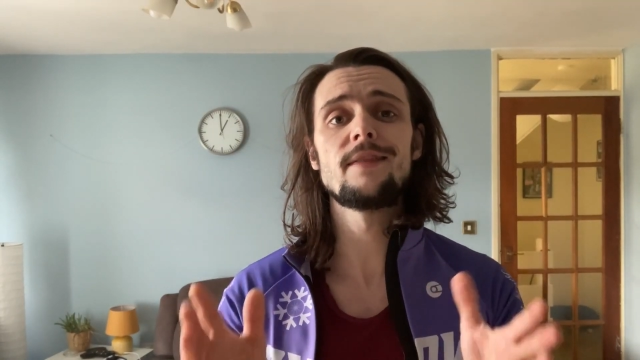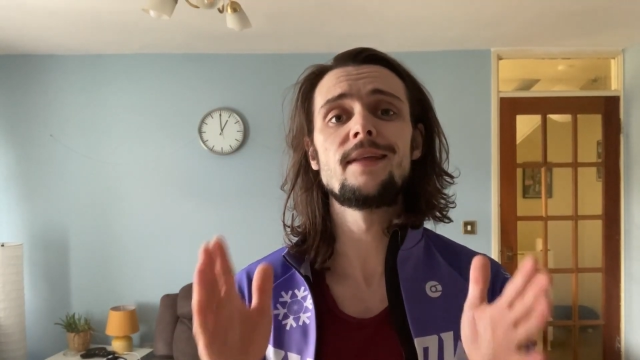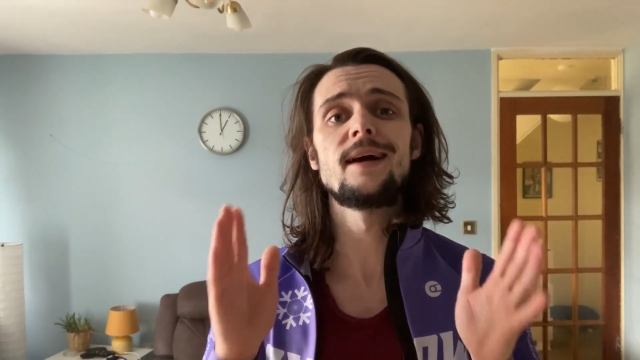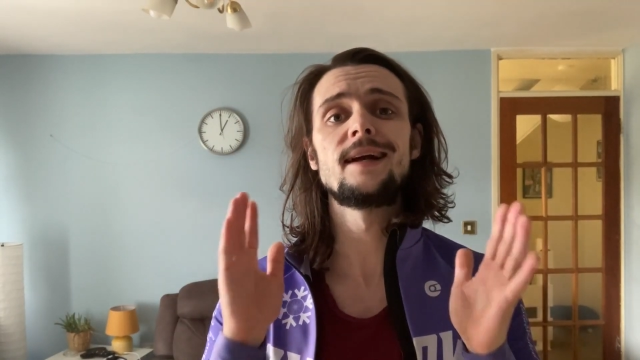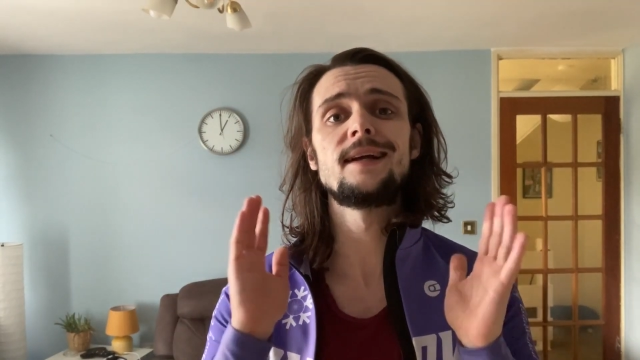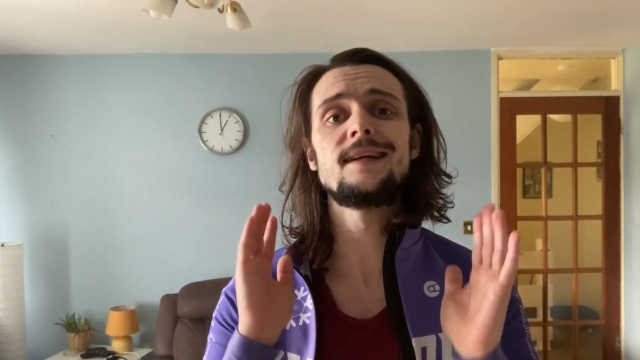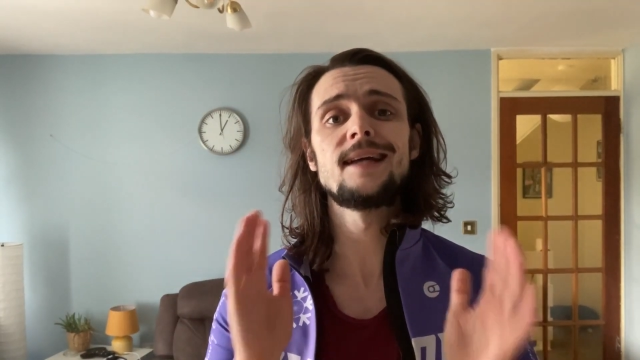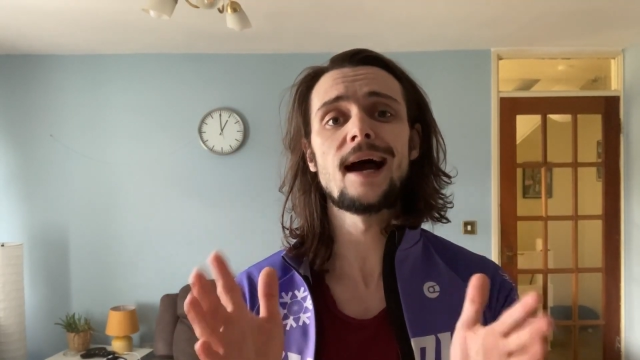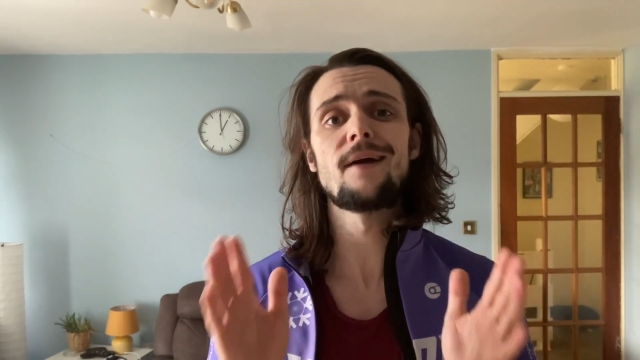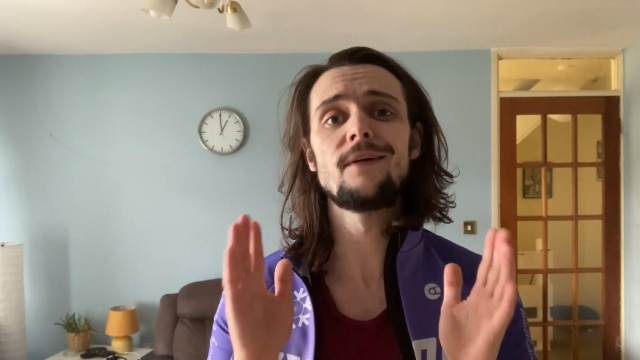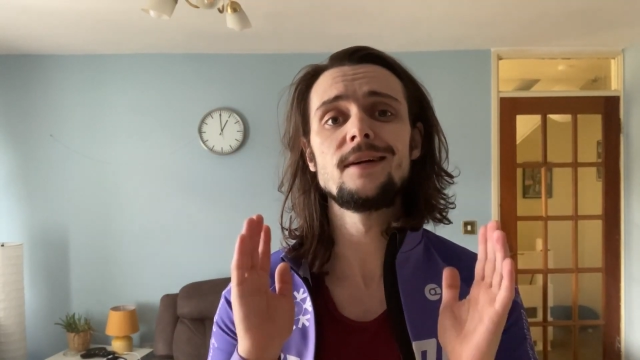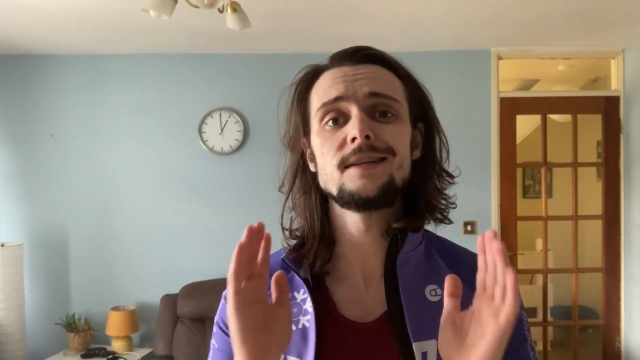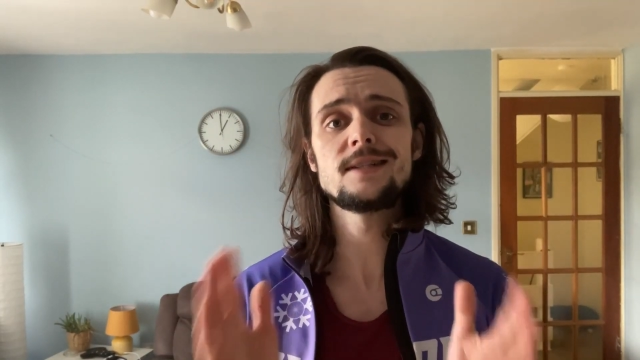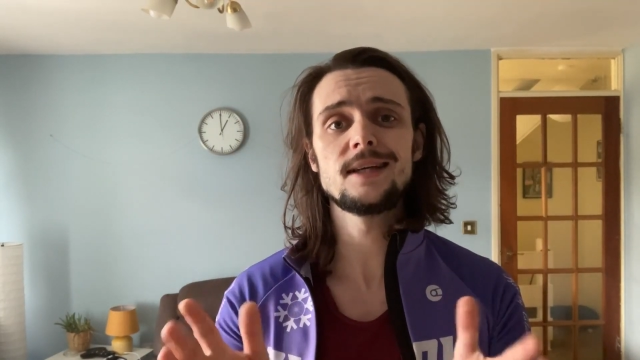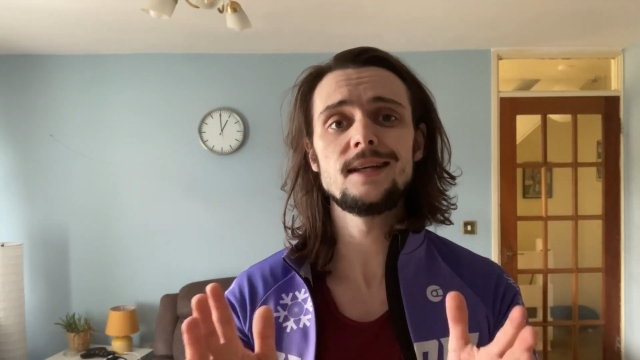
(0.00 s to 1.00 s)
that
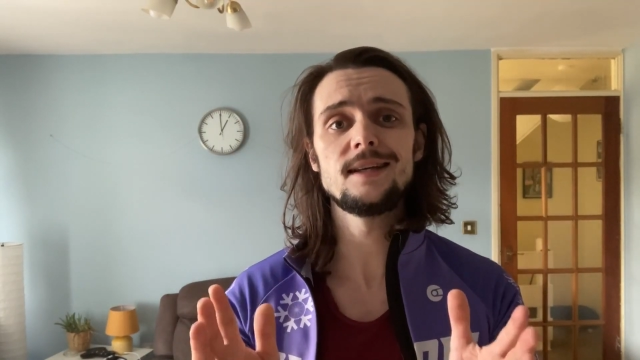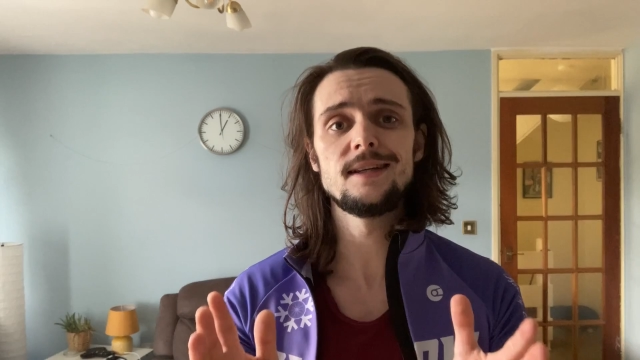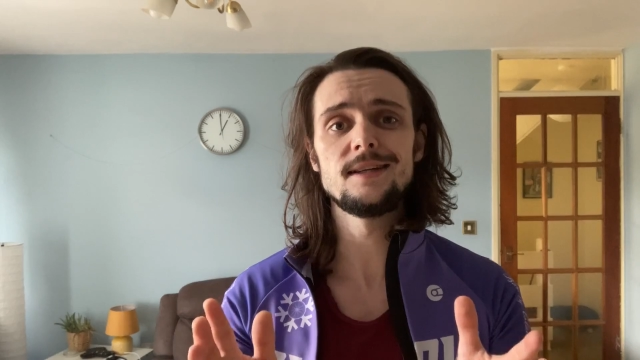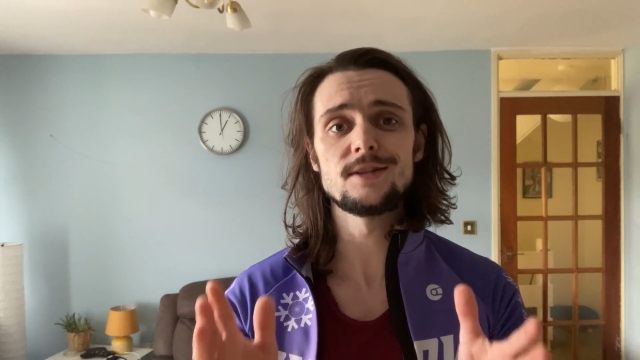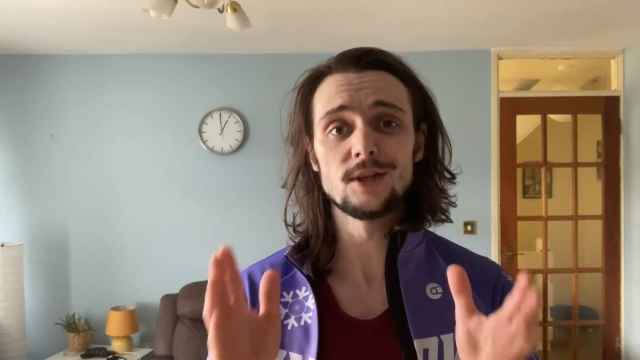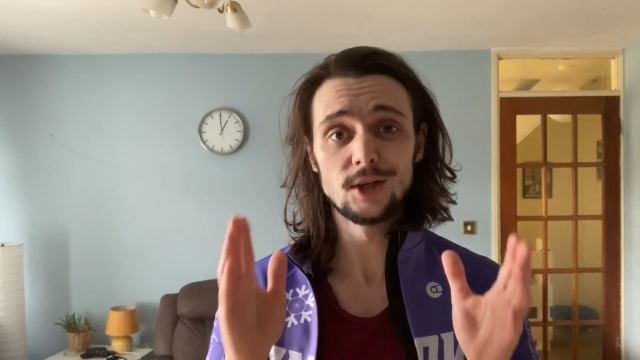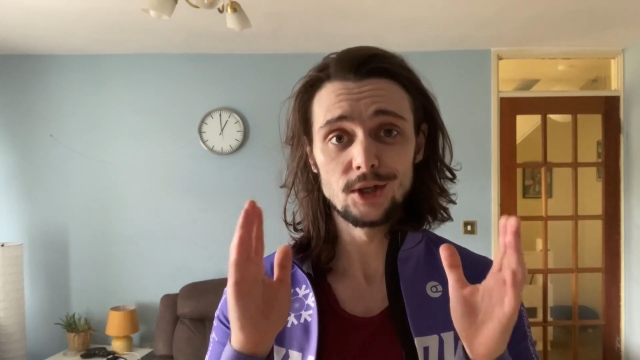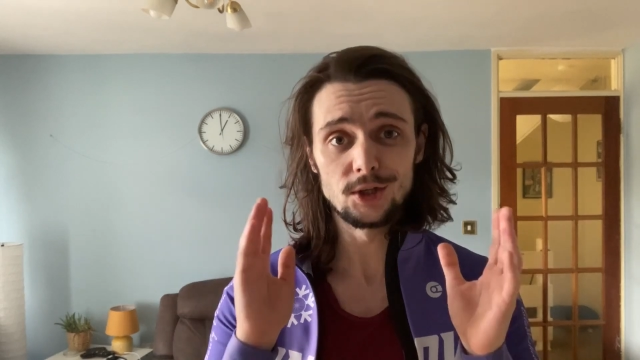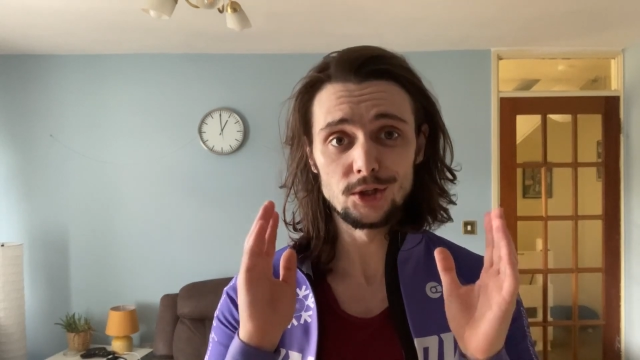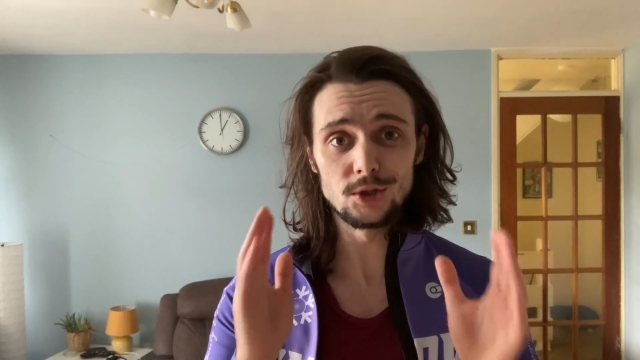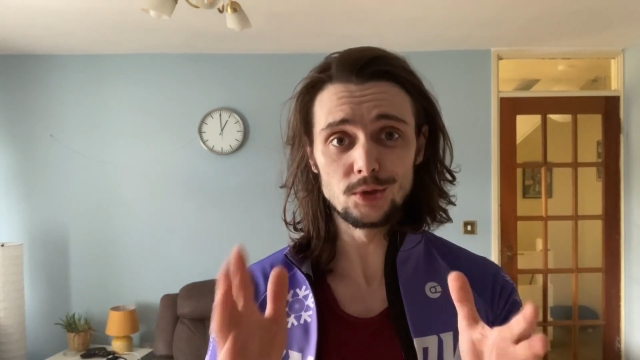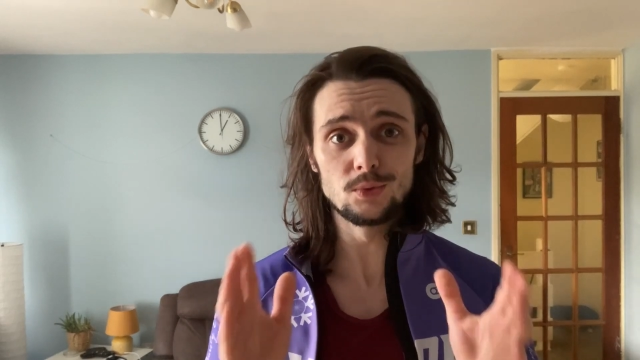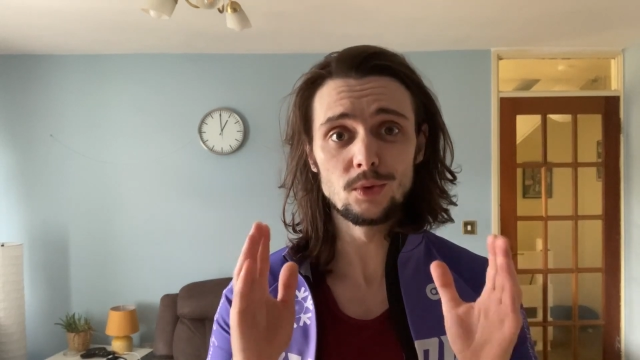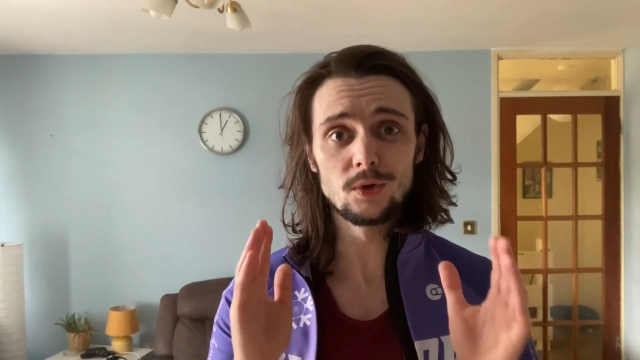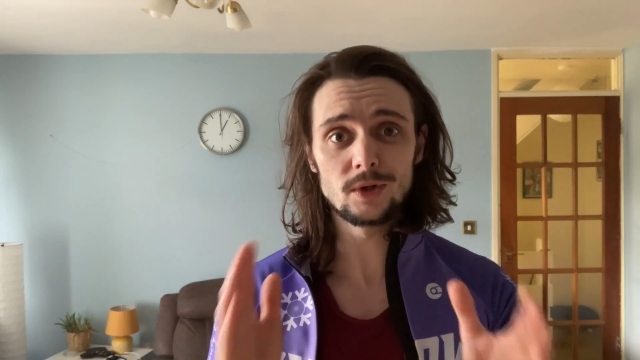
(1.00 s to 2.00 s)
guarantees
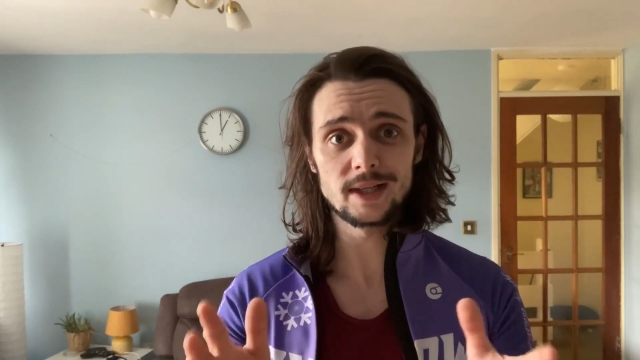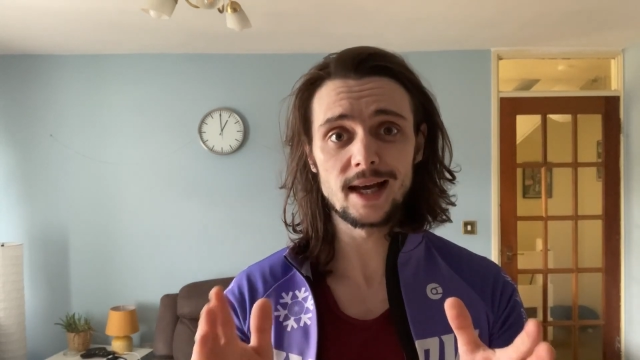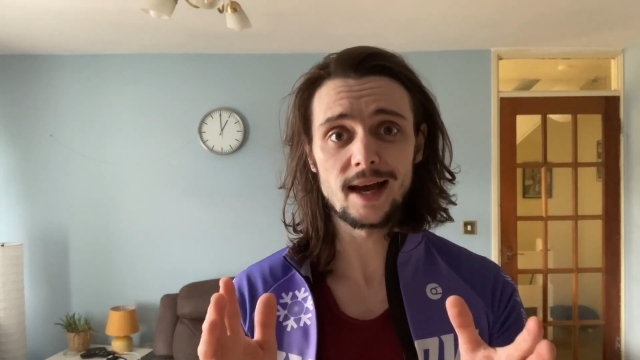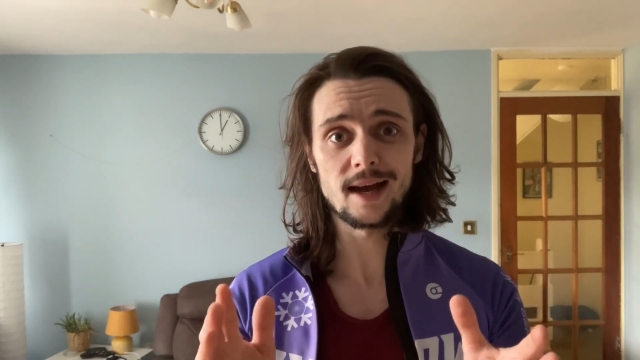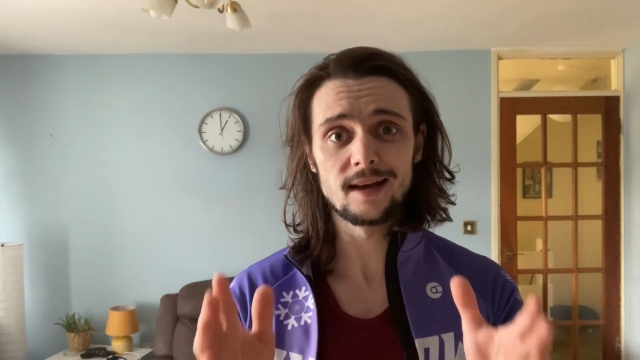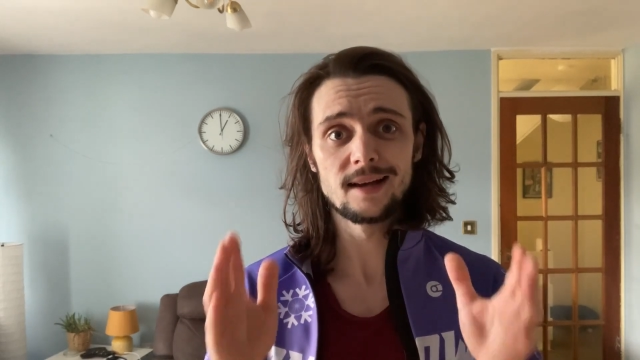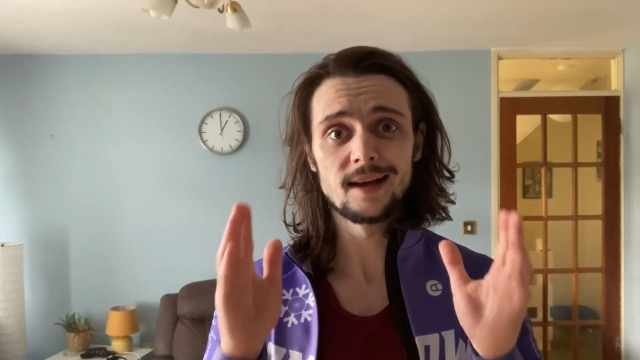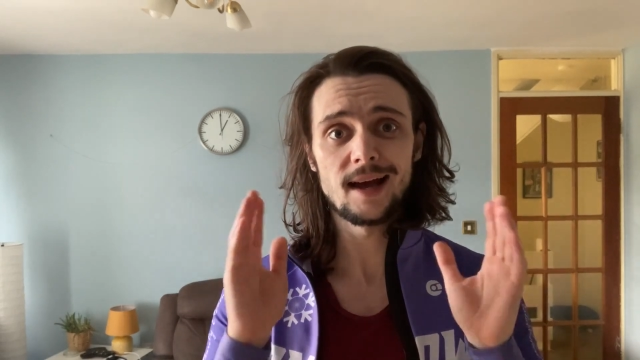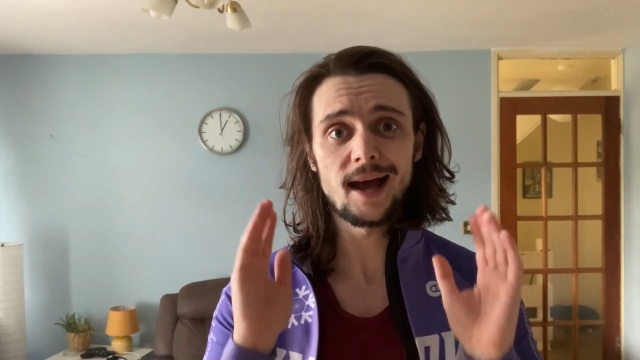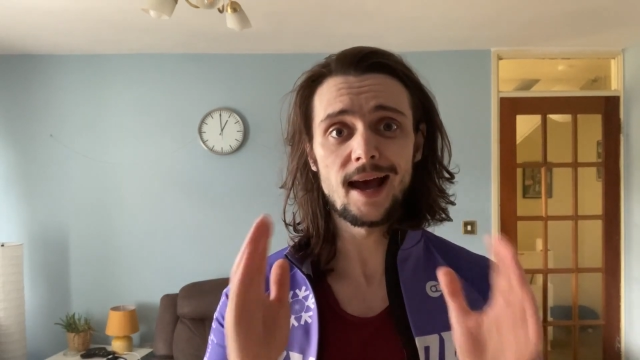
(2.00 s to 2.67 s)
you will get